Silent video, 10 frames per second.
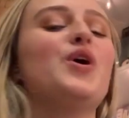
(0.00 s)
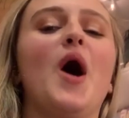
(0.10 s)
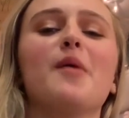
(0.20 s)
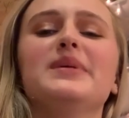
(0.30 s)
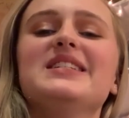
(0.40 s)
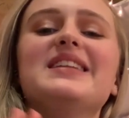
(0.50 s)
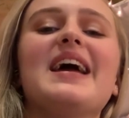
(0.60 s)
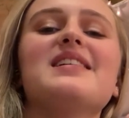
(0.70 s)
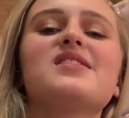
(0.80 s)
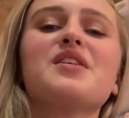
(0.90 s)
know how many
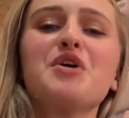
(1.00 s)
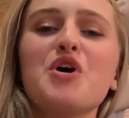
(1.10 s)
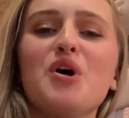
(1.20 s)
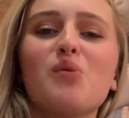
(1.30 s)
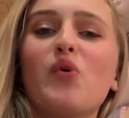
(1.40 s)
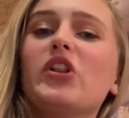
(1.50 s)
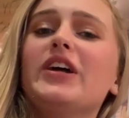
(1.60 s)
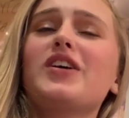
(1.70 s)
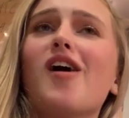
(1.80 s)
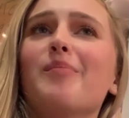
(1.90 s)
days will
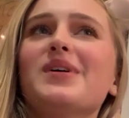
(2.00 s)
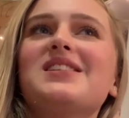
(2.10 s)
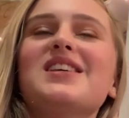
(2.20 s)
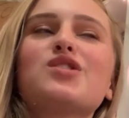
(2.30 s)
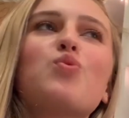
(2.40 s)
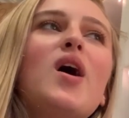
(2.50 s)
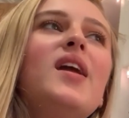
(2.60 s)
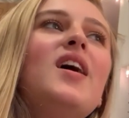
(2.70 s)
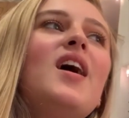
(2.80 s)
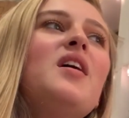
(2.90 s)
encompass this
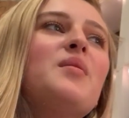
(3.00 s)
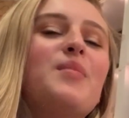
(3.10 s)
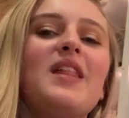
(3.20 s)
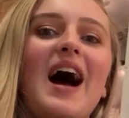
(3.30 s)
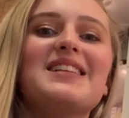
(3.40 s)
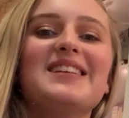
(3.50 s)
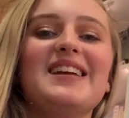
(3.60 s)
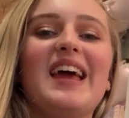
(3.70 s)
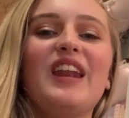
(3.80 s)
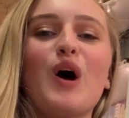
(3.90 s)
one, but I
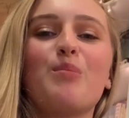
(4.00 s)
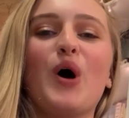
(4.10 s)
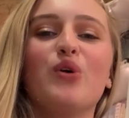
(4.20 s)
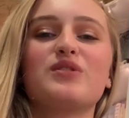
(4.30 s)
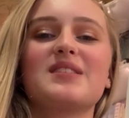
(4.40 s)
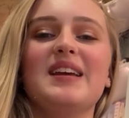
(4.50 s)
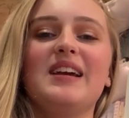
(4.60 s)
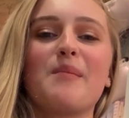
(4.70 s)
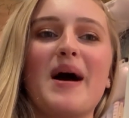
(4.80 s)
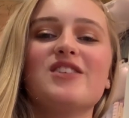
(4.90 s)
did end up
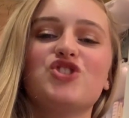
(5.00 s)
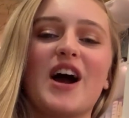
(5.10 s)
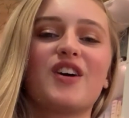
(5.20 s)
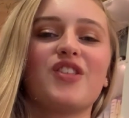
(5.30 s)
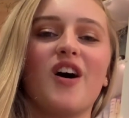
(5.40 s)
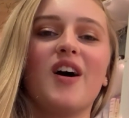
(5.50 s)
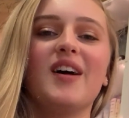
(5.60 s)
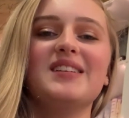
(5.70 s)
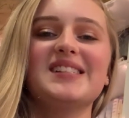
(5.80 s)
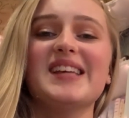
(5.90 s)
posting my
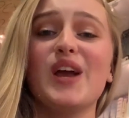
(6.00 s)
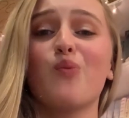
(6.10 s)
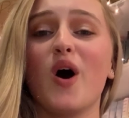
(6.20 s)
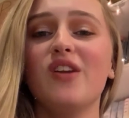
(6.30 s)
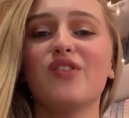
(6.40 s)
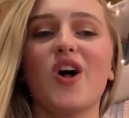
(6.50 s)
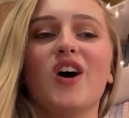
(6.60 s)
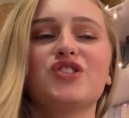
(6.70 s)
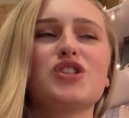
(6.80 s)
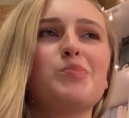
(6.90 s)
Jackathon day one
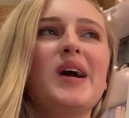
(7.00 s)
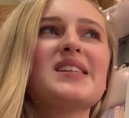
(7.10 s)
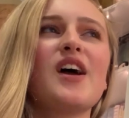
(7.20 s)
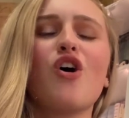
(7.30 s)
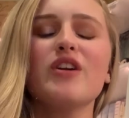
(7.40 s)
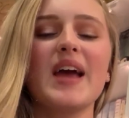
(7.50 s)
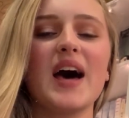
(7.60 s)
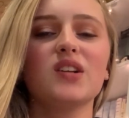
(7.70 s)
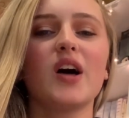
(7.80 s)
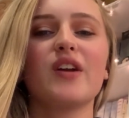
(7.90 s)
vlog just because I already
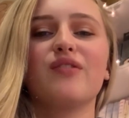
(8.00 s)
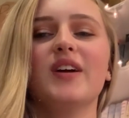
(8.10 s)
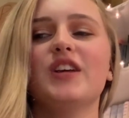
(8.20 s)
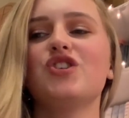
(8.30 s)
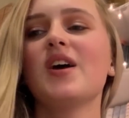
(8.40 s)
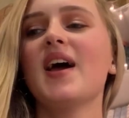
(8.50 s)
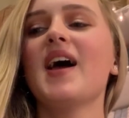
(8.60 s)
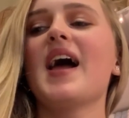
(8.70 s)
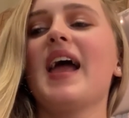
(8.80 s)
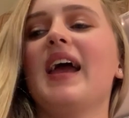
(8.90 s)
had a lot of footage
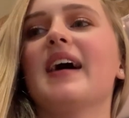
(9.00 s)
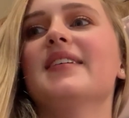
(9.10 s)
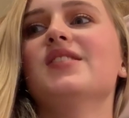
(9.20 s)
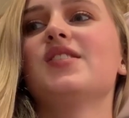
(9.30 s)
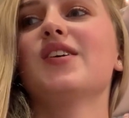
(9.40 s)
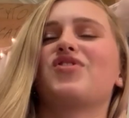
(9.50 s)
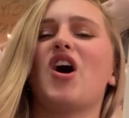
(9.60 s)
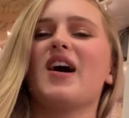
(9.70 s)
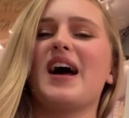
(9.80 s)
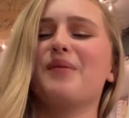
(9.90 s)
and
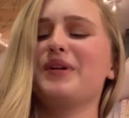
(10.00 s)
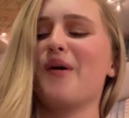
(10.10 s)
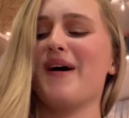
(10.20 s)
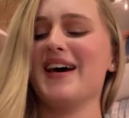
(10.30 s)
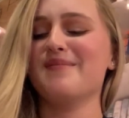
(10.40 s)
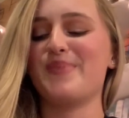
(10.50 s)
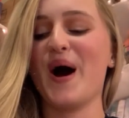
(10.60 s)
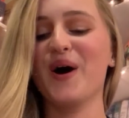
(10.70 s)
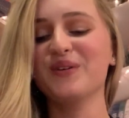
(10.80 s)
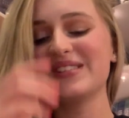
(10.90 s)
thought I would go ahead and
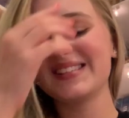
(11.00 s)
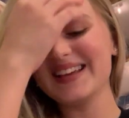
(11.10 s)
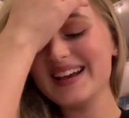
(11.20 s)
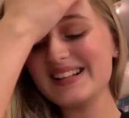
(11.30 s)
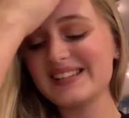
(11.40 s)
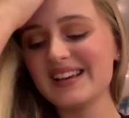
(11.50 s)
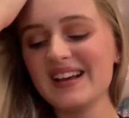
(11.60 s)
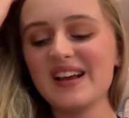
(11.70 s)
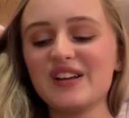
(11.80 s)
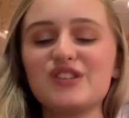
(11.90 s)
post it.
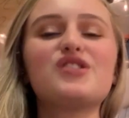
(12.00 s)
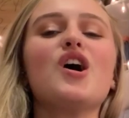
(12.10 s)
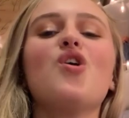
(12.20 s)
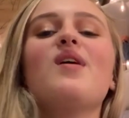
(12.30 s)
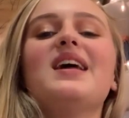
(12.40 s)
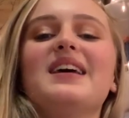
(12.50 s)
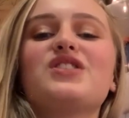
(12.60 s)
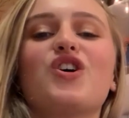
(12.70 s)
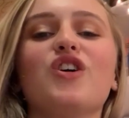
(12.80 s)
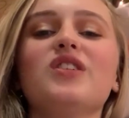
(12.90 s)
So it is
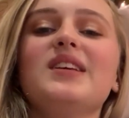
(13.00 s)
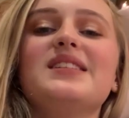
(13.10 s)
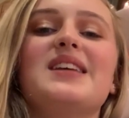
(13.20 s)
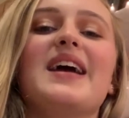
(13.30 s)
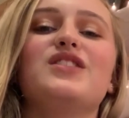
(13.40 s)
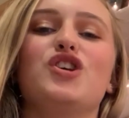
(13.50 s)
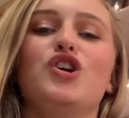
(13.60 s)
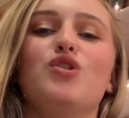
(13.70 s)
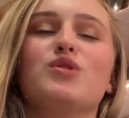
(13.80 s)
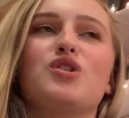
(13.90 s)
currently day
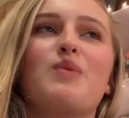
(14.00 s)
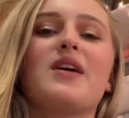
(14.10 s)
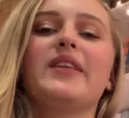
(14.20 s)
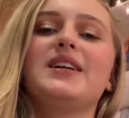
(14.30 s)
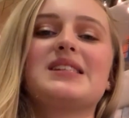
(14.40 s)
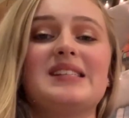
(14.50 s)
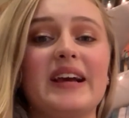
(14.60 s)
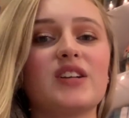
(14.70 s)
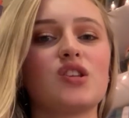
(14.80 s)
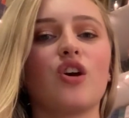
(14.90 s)
two. It's around like
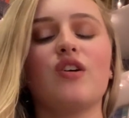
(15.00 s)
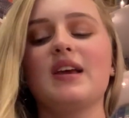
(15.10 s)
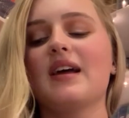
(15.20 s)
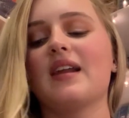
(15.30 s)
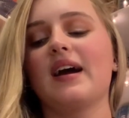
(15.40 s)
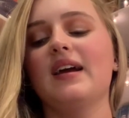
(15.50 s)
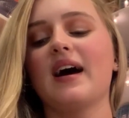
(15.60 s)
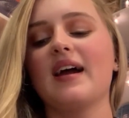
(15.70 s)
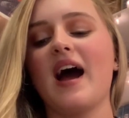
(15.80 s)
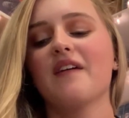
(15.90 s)
6:30 at night.
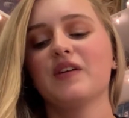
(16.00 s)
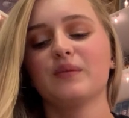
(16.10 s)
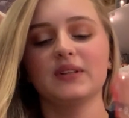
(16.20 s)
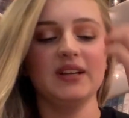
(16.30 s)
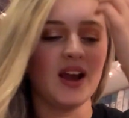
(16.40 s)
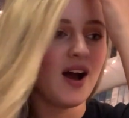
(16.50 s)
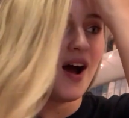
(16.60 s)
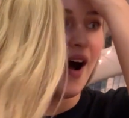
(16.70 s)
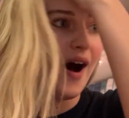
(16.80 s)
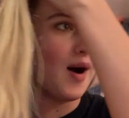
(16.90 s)
I haven't really
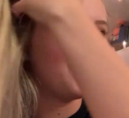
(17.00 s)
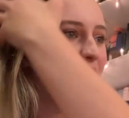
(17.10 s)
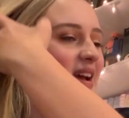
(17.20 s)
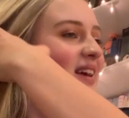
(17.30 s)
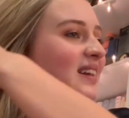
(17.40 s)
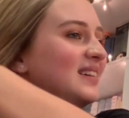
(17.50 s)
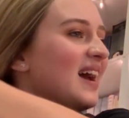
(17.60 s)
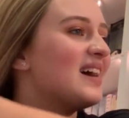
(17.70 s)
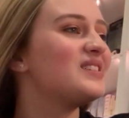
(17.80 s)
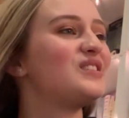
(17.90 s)
updated
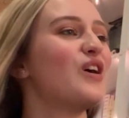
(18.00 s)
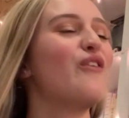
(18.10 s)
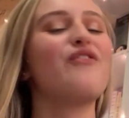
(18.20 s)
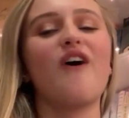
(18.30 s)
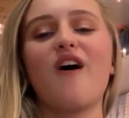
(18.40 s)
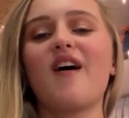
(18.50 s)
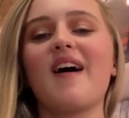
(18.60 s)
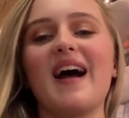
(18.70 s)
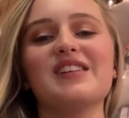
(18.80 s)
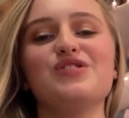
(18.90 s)
yet so
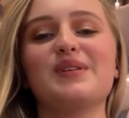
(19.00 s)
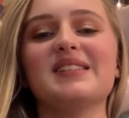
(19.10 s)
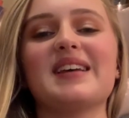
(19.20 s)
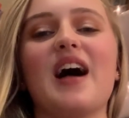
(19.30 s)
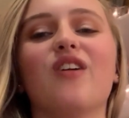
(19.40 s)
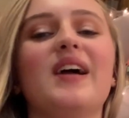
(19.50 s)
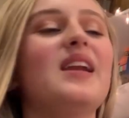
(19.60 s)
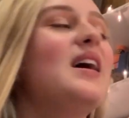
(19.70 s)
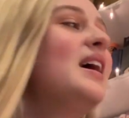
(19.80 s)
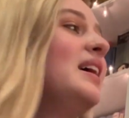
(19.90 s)
far, as you can tell.
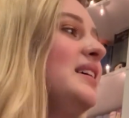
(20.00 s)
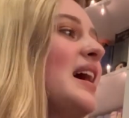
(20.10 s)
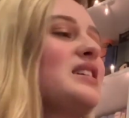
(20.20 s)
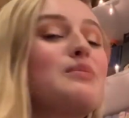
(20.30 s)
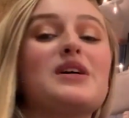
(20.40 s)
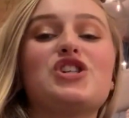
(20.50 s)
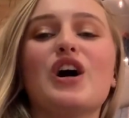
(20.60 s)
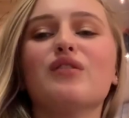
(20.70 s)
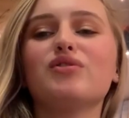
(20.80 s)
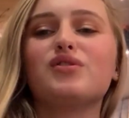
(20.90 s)
And yes, my
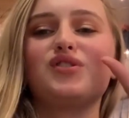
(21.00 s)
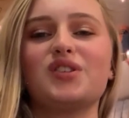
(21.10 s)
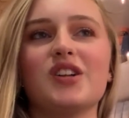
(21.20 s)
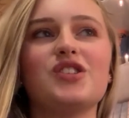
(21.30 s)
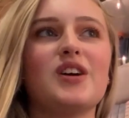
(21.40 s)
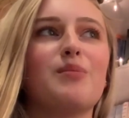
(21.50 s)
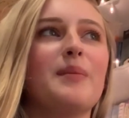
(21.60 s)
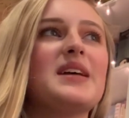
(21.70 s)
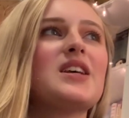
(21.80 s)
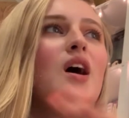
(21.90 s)
shelves are such a terrible
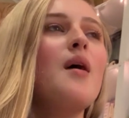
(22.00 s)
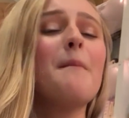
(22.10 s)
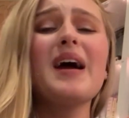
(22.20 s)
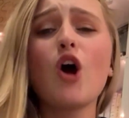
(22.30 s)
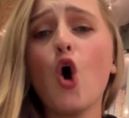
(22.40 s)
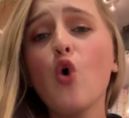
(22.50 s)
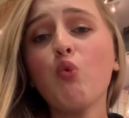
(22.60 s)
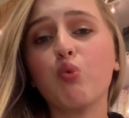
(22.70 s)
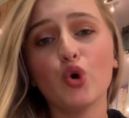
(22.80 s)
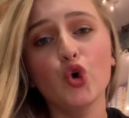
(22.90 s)
mess. My whole
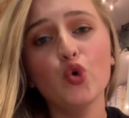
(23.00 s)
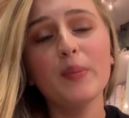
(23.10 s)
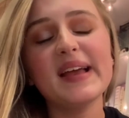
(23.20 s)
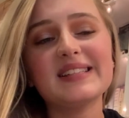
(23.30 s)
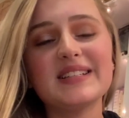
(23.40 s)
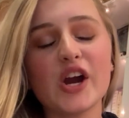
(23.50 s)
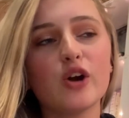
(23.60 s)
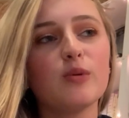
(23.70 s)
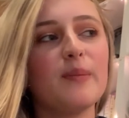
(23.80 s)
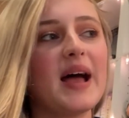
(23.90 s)
room is a
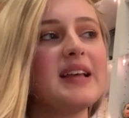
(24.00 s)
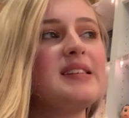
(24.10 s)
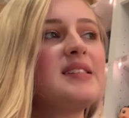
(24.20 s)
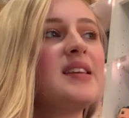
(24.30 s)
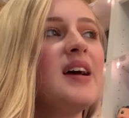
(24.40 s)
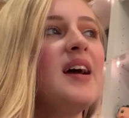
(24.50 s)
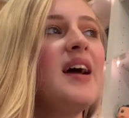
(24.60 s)
terrible mess.